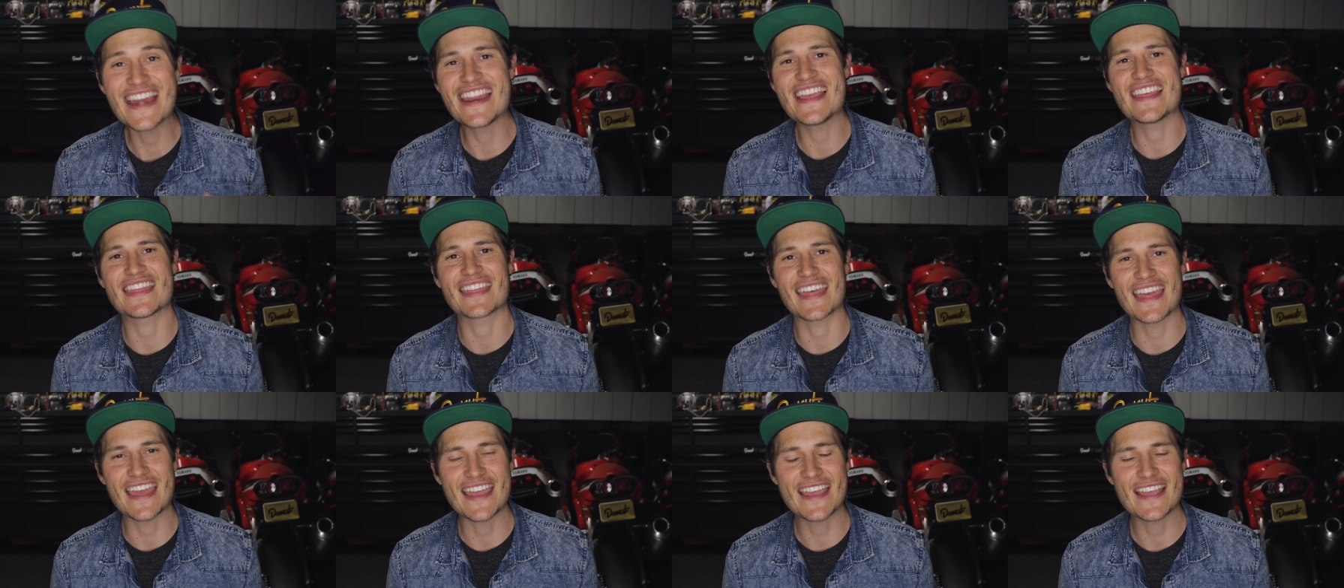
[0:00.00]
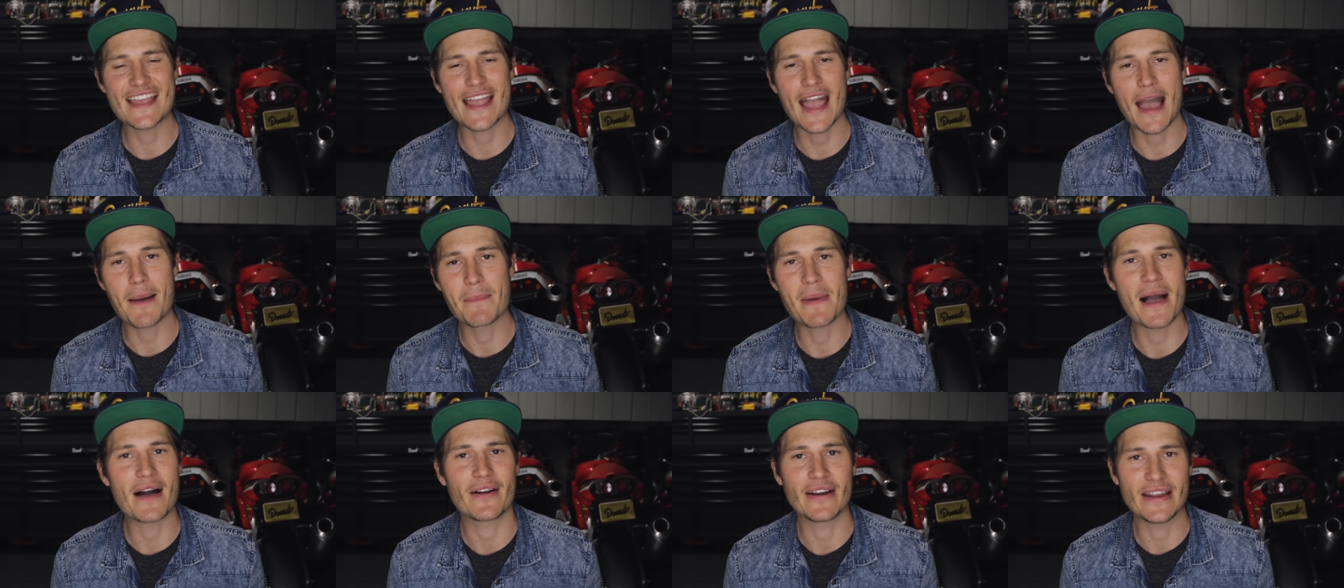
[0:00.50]
anything
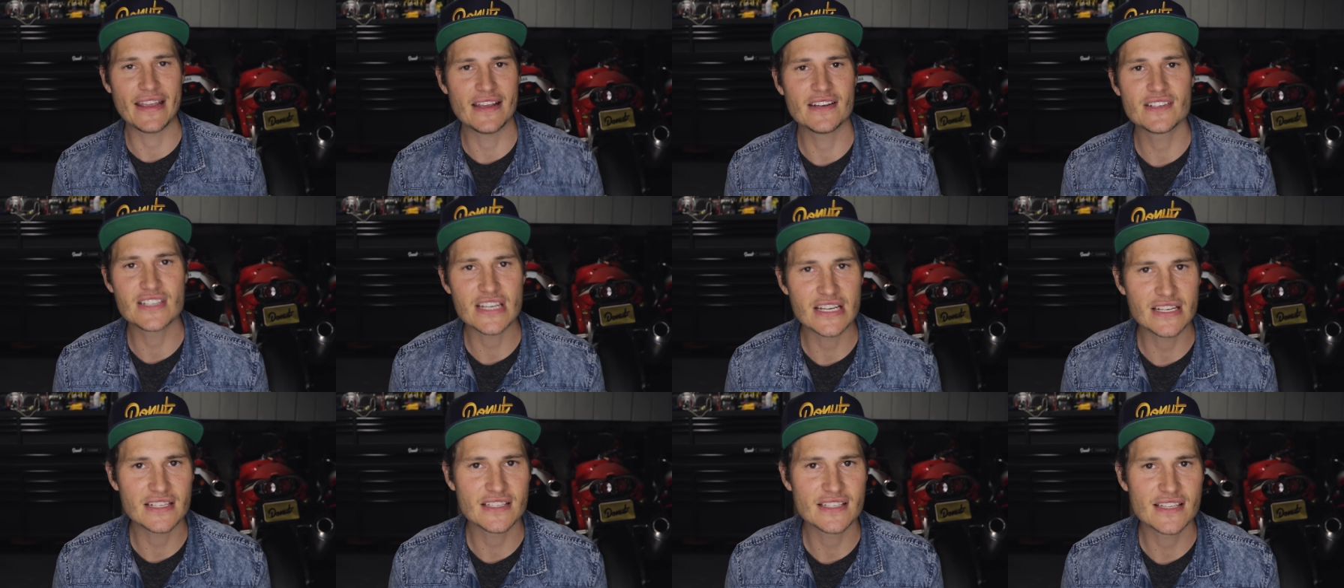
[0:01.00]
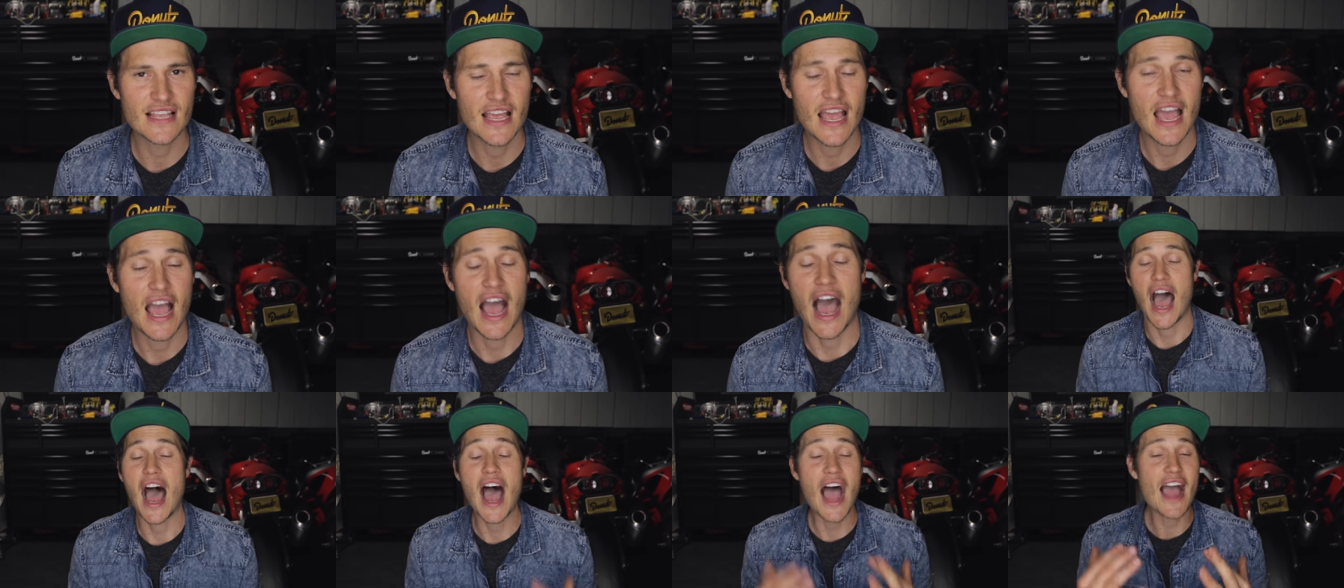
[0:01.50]
about engines,
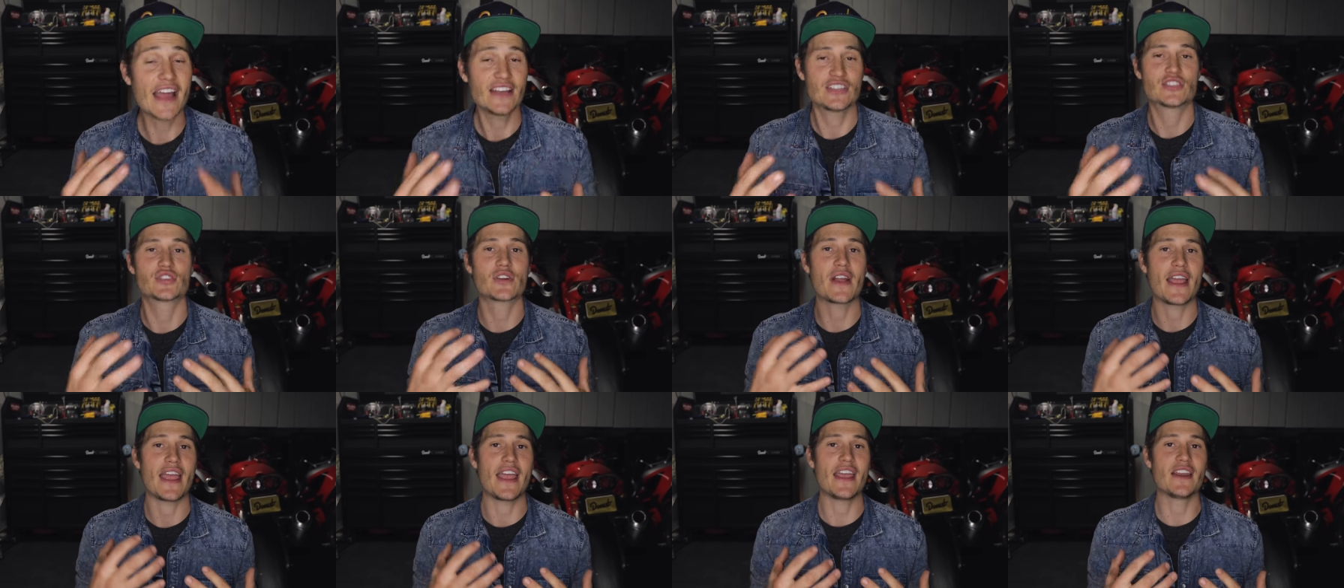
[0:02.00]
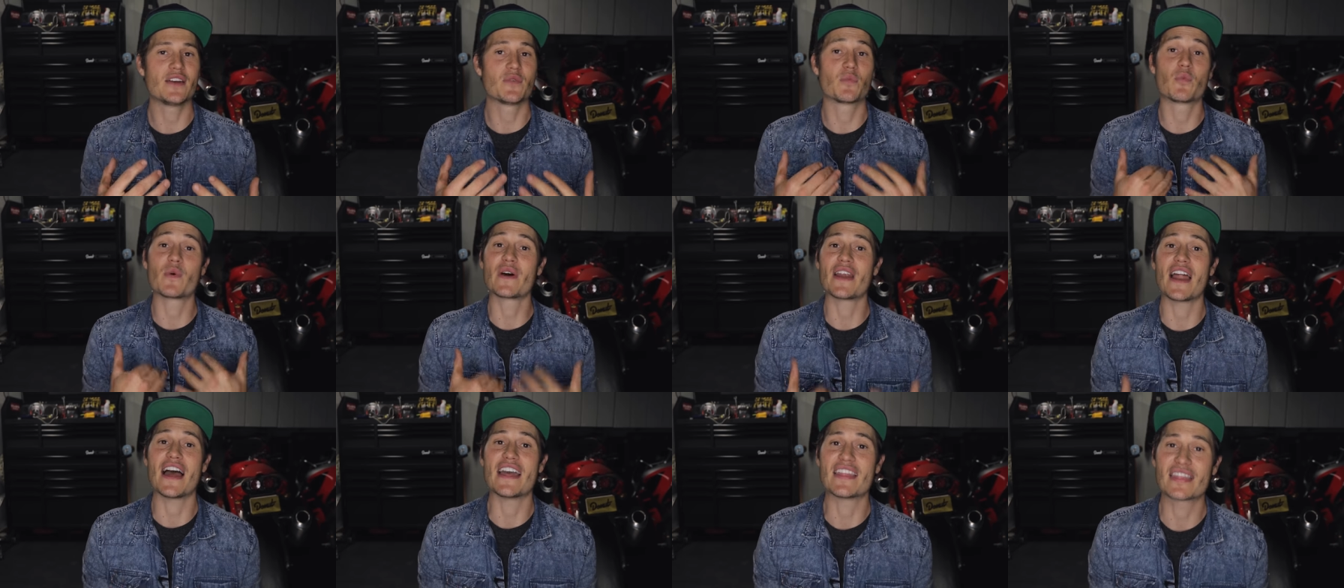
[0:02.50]
I drained
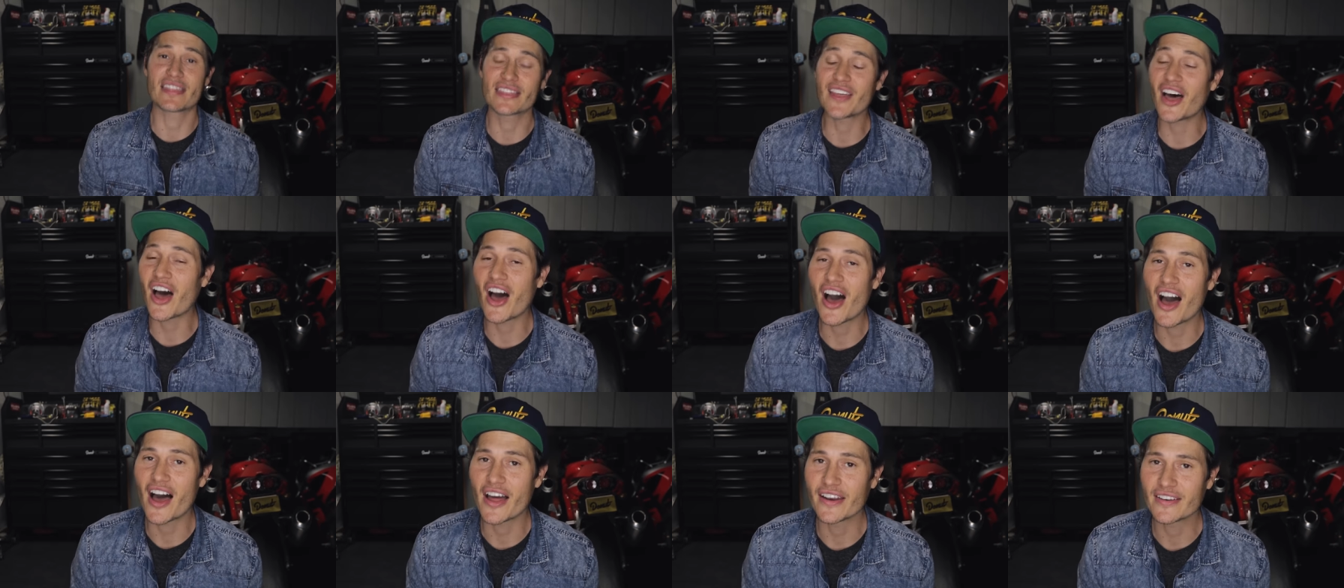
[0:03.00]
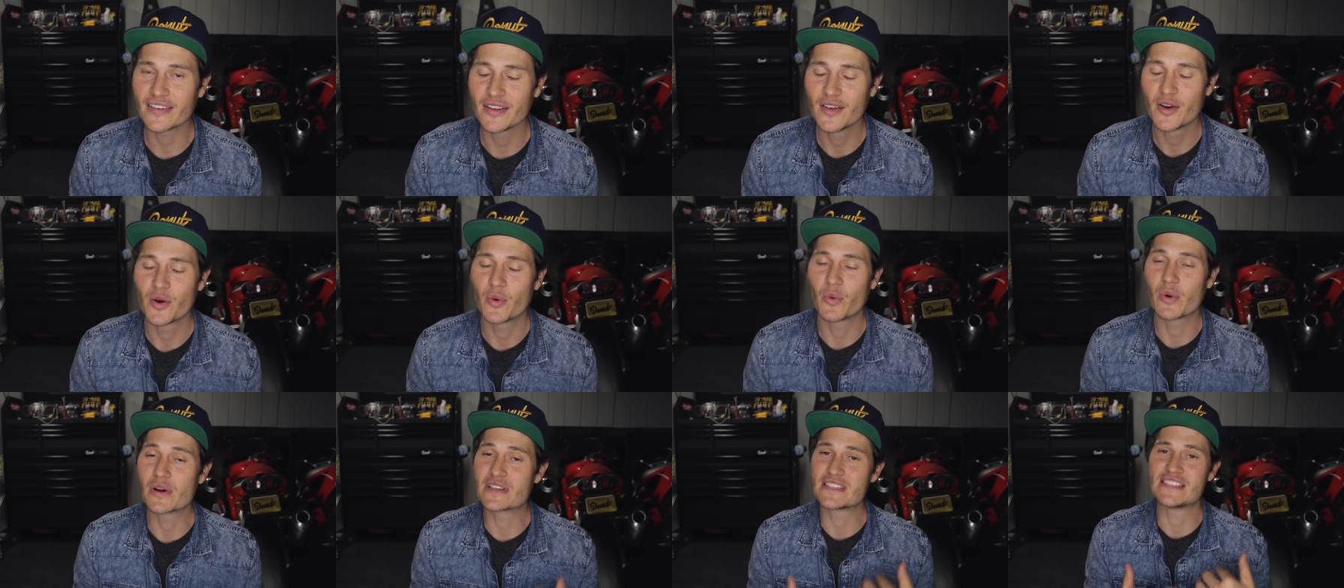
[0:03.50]
what I thought
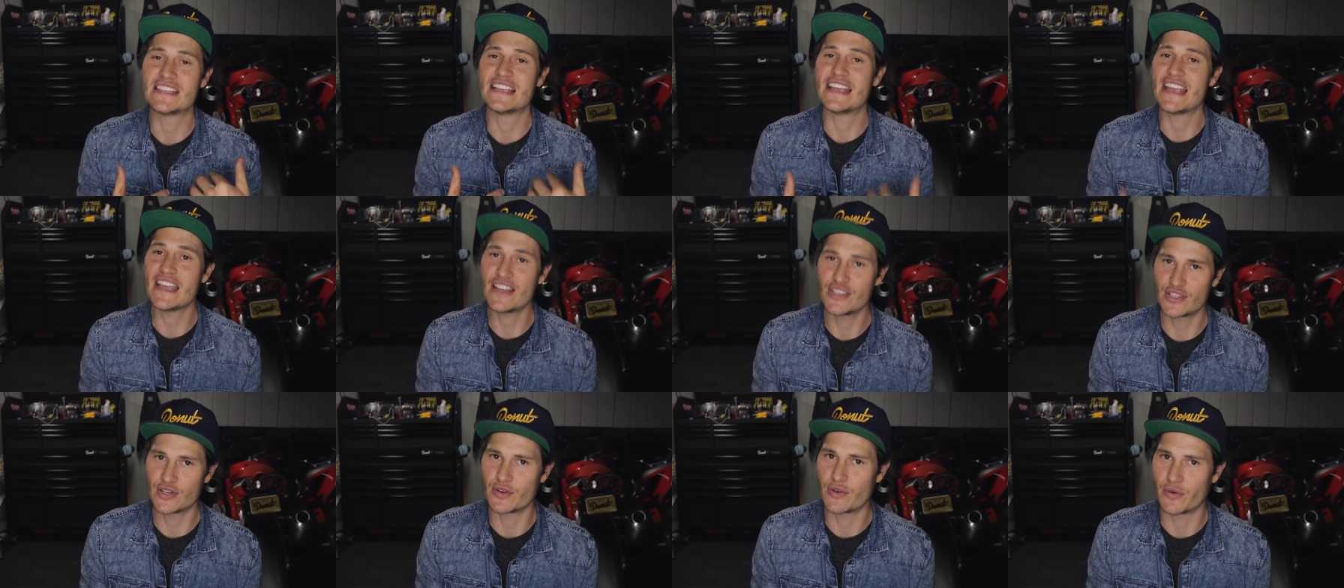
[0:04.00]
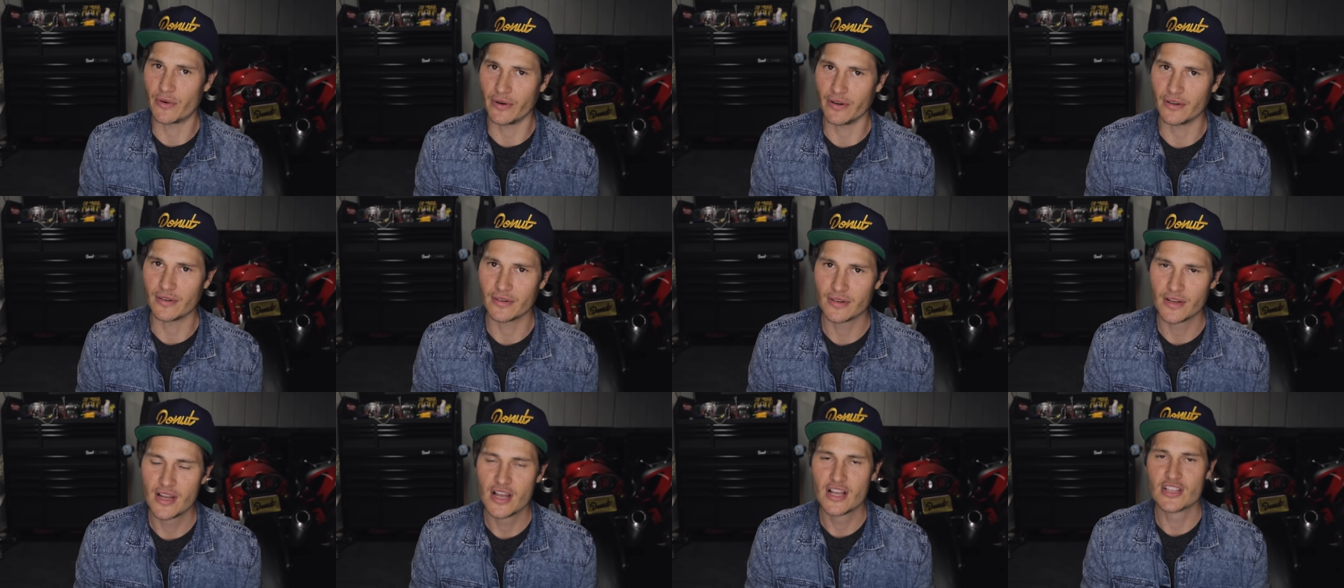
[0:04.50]
was the engine
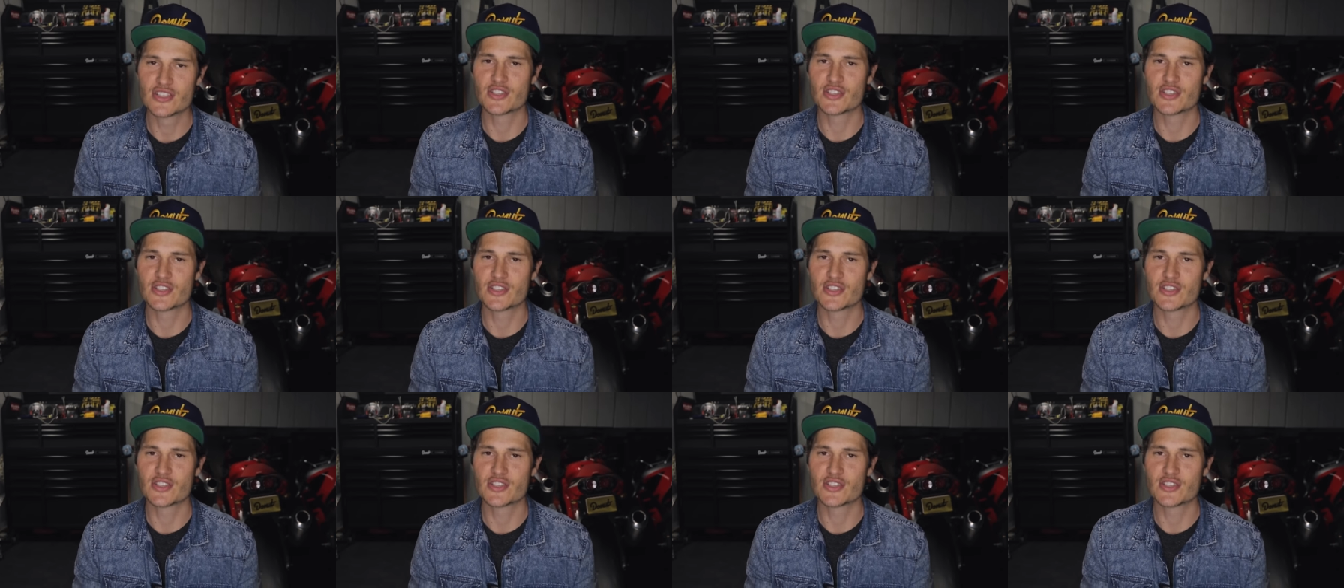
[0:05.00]
oil.